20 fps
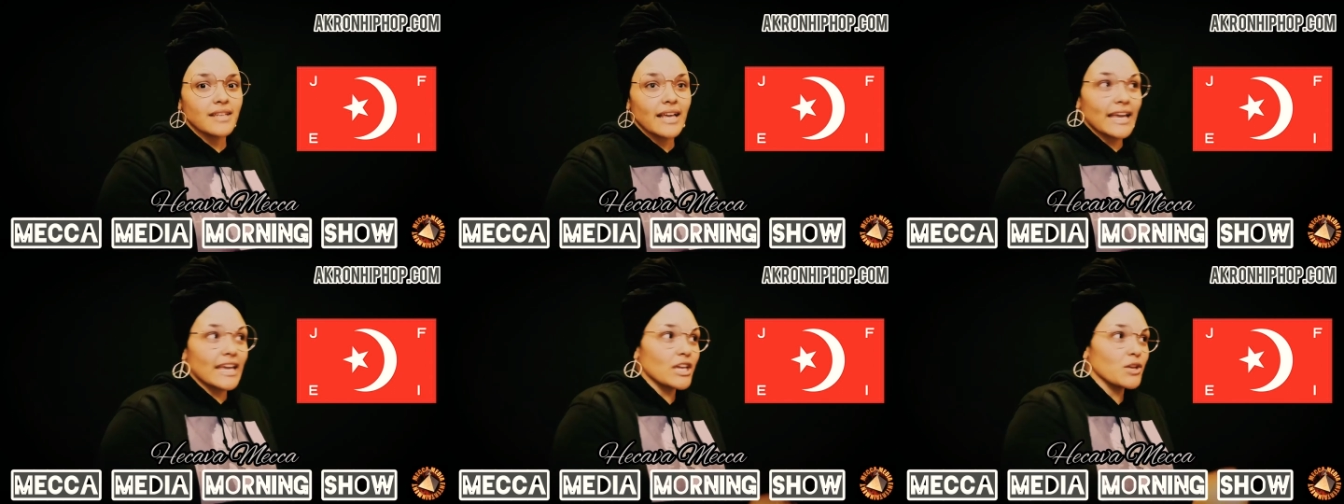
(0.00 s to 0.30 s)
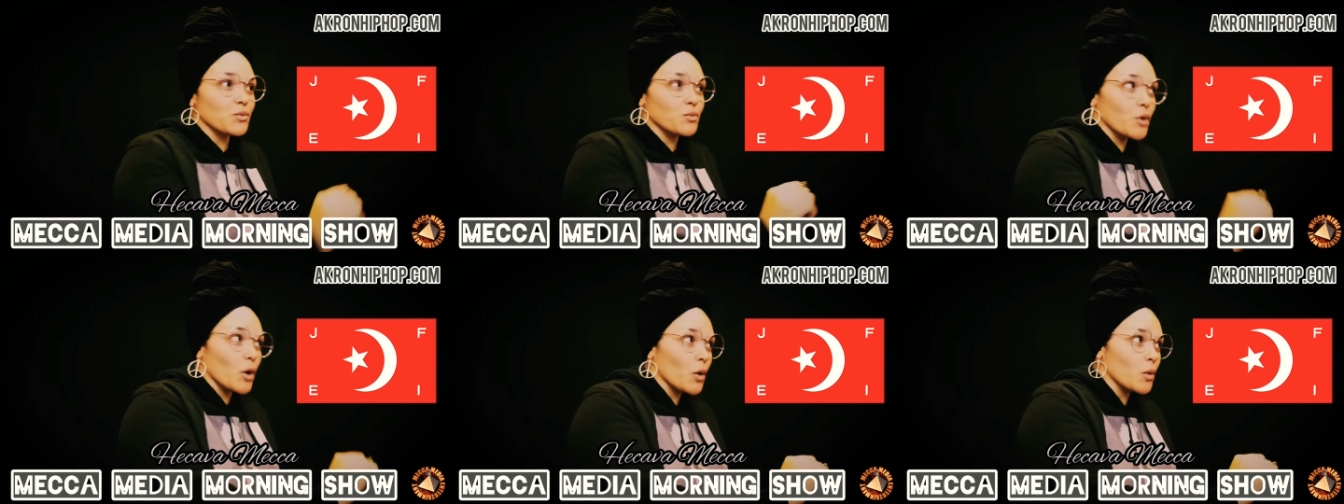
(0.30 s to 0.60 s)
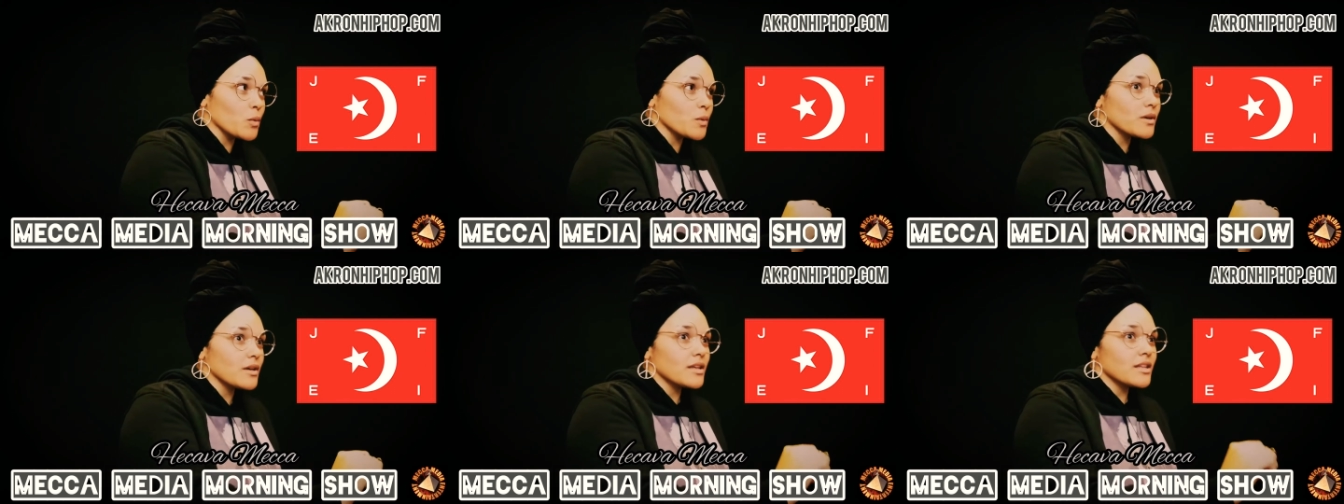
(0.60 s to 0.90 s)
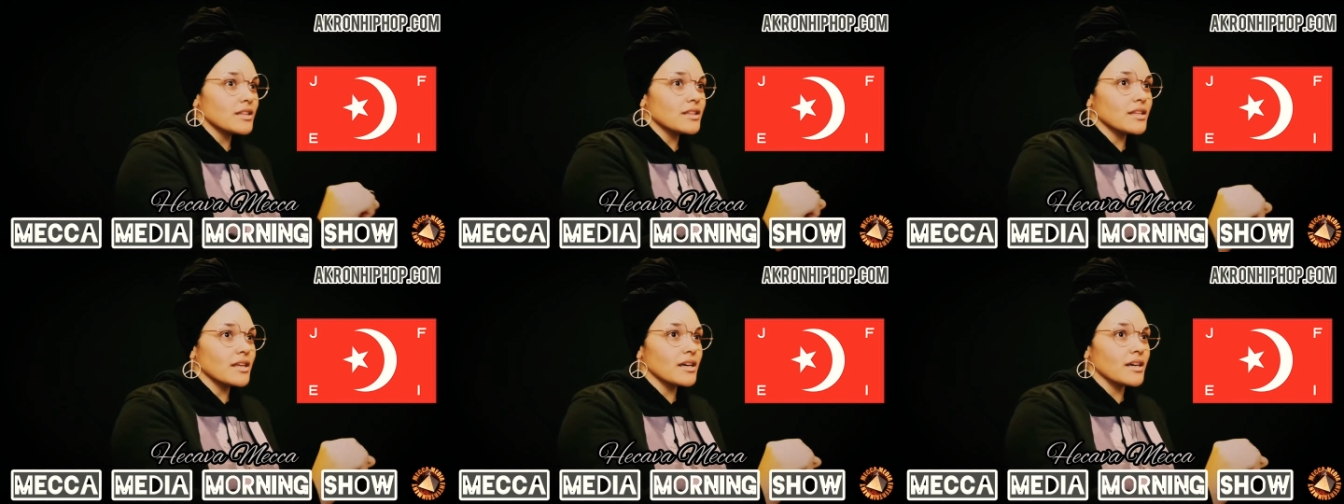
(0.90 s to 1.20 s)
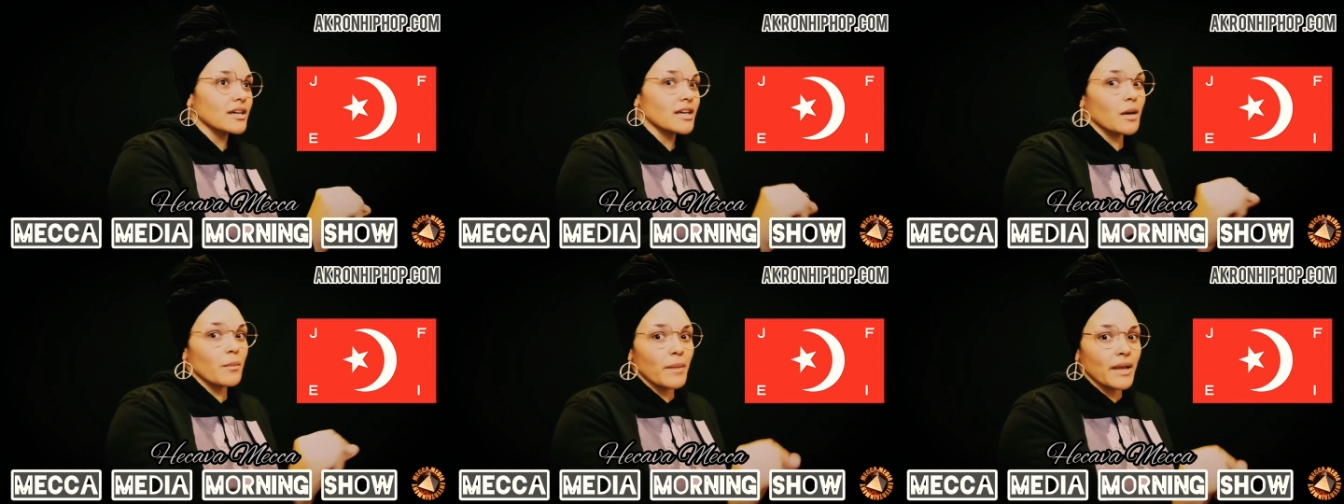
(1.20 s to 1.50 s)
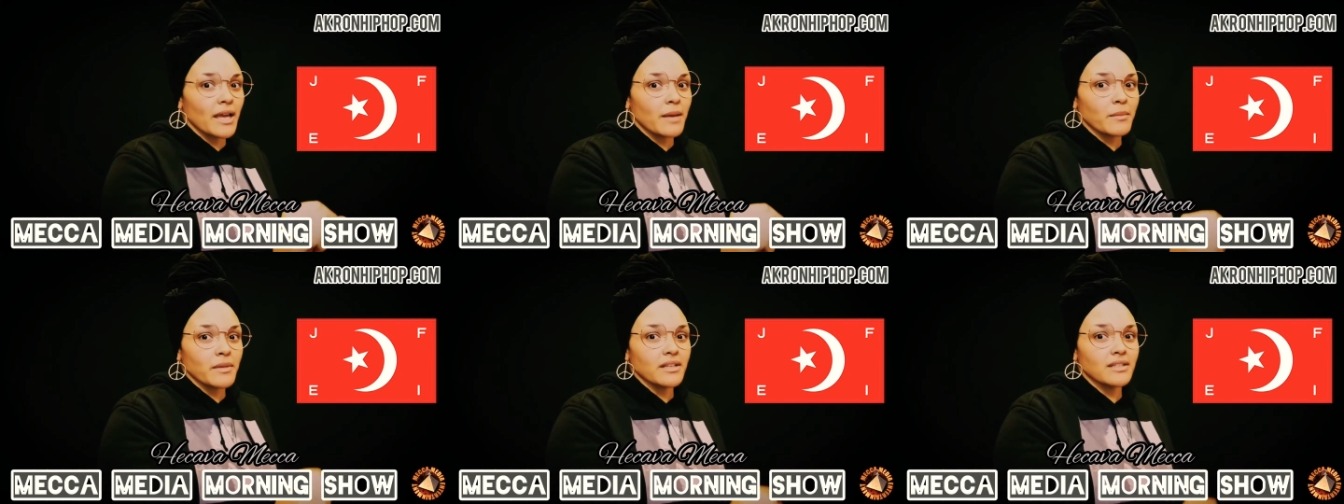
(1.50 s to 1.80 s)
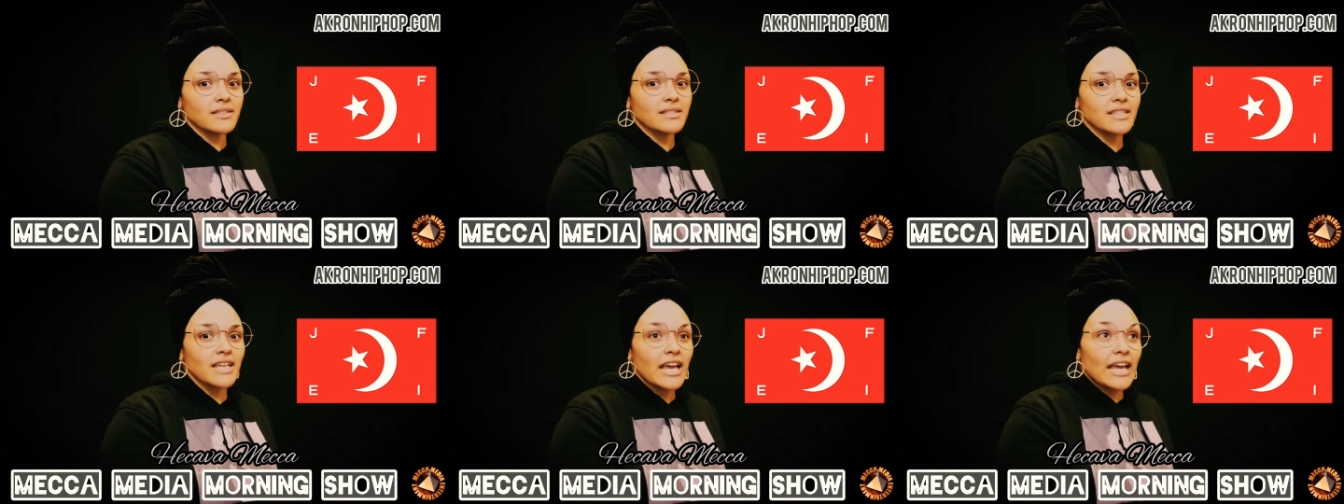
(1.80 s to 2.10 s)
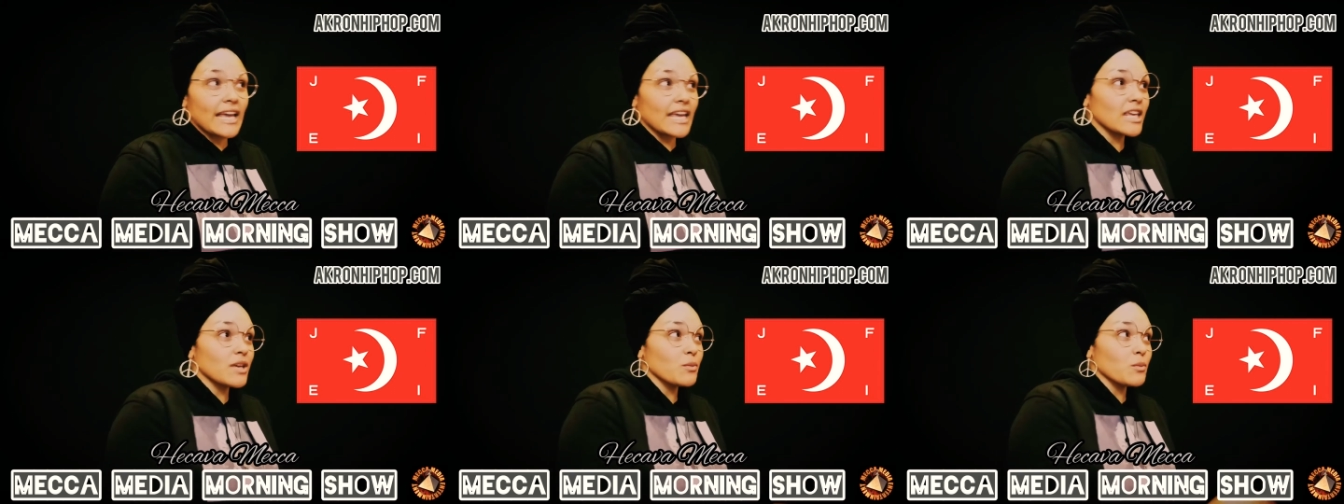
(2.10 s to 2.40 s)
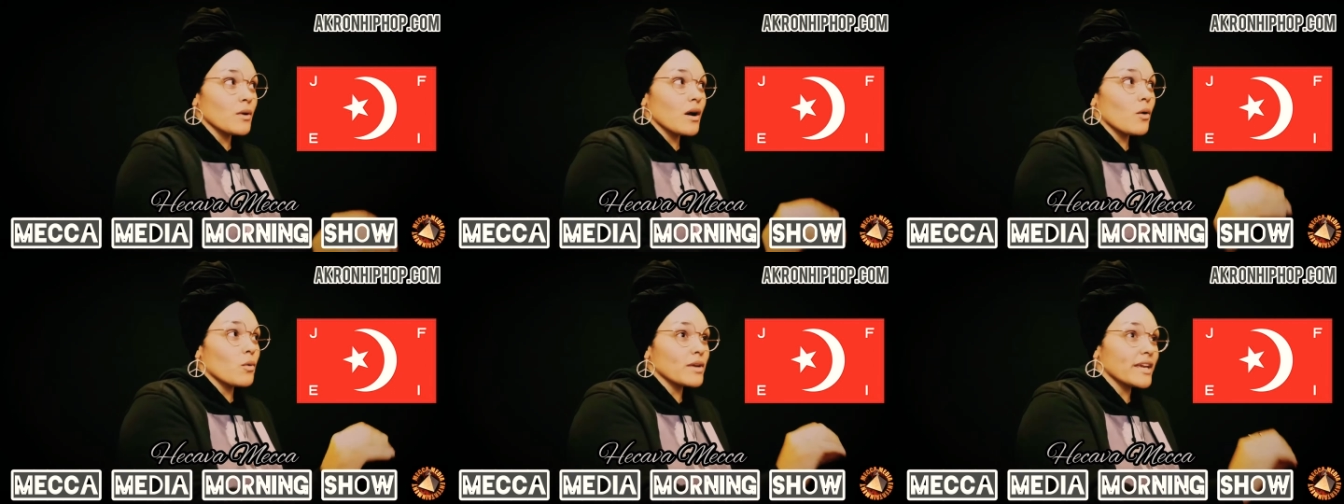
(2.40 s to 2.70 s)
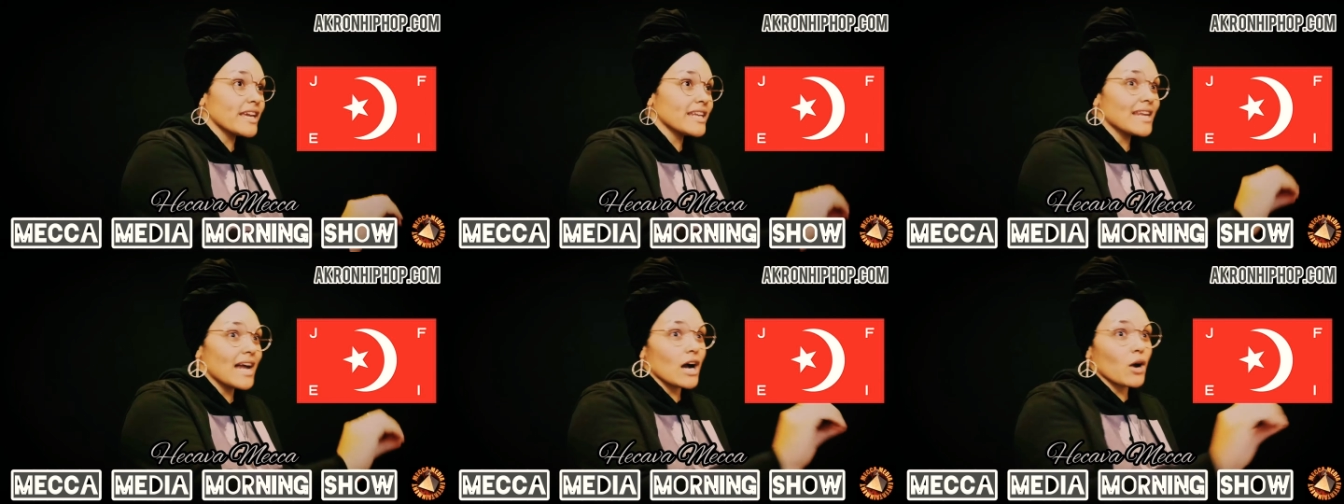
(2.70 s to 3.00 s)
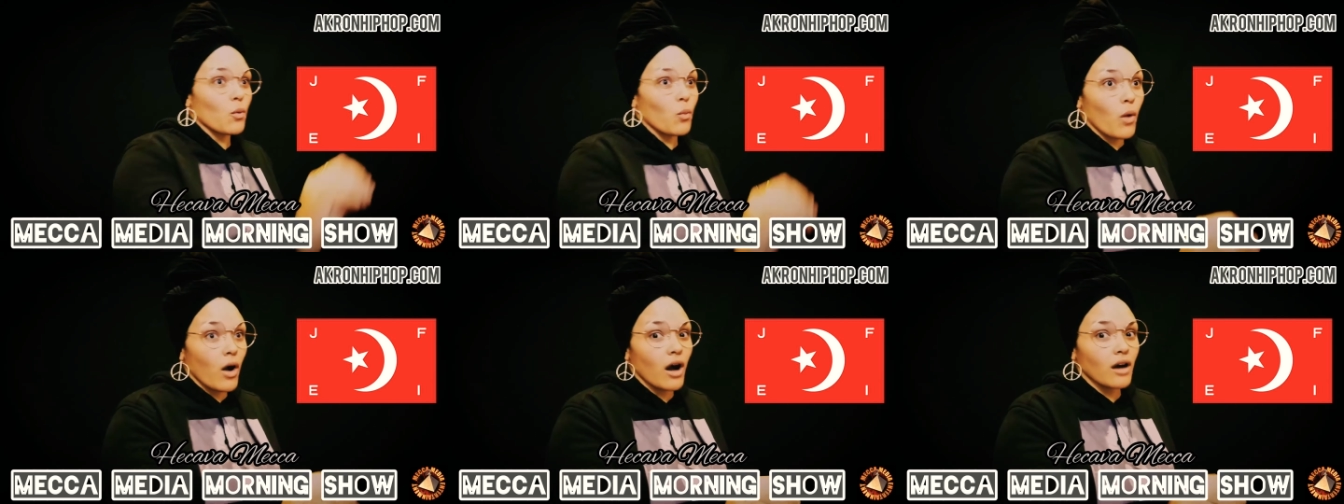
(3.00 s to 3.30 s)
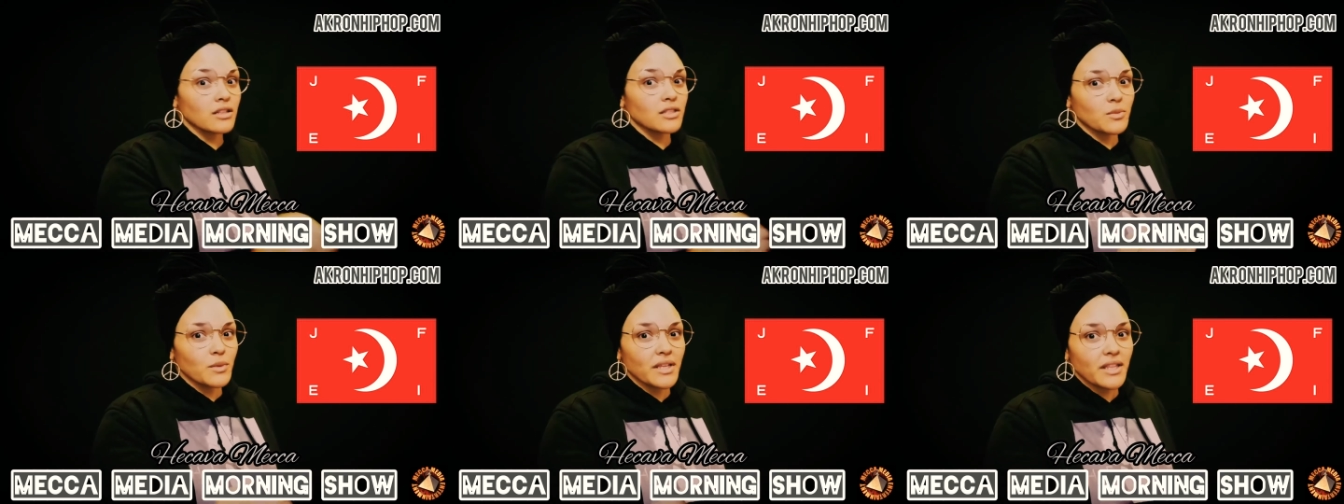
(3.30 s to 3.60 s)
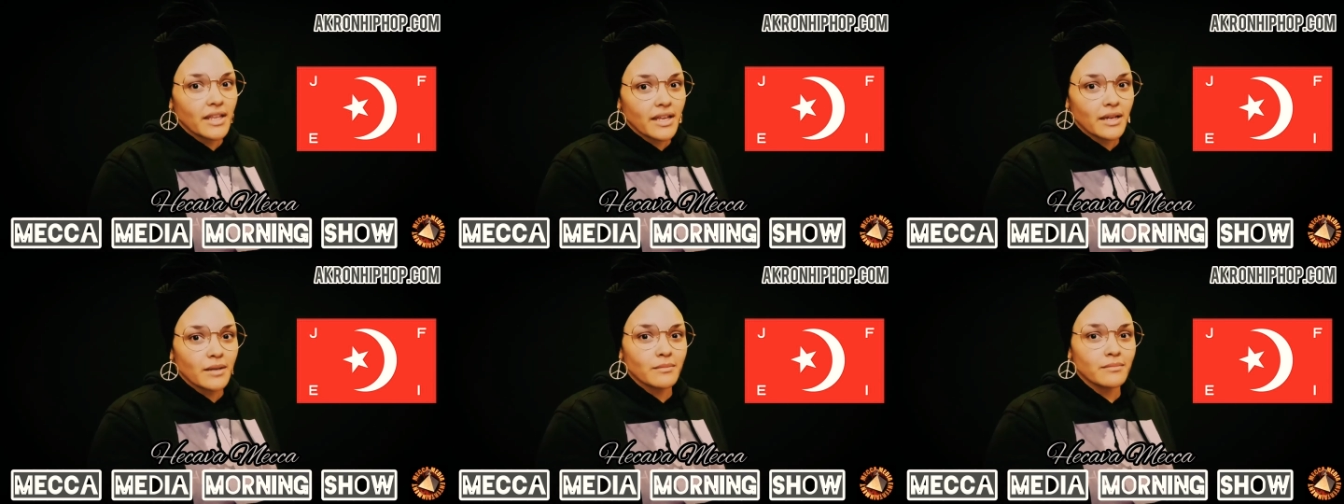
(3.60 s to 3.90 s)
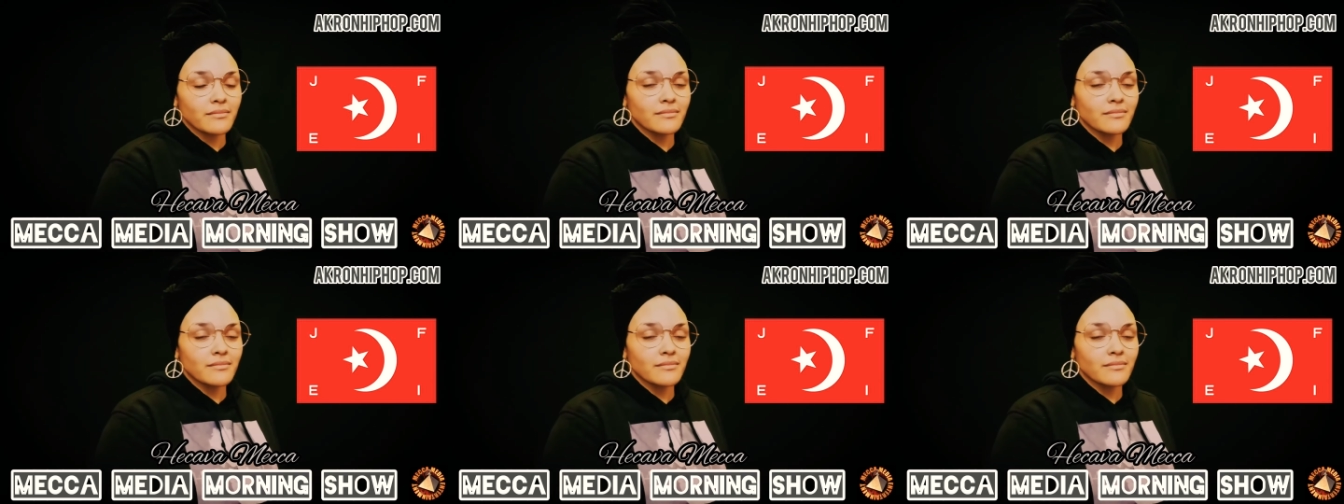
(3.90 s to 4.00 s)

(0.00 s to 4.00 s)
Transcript: he wrote the commandments. He Enoch walked with him.